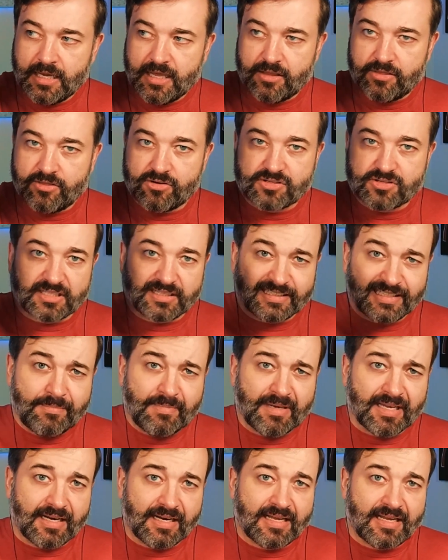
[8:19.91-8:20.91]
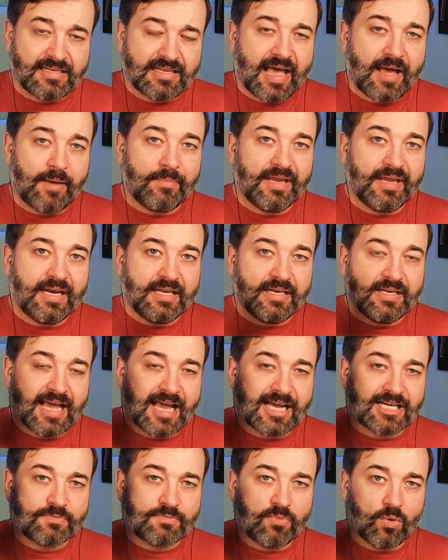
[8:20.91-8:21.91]
there's a limit as how many
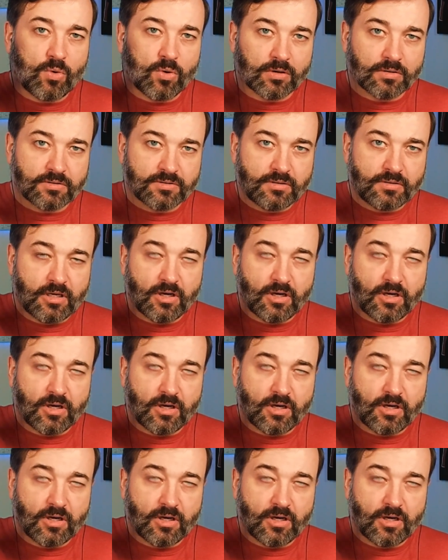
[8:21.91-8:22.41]
dashboard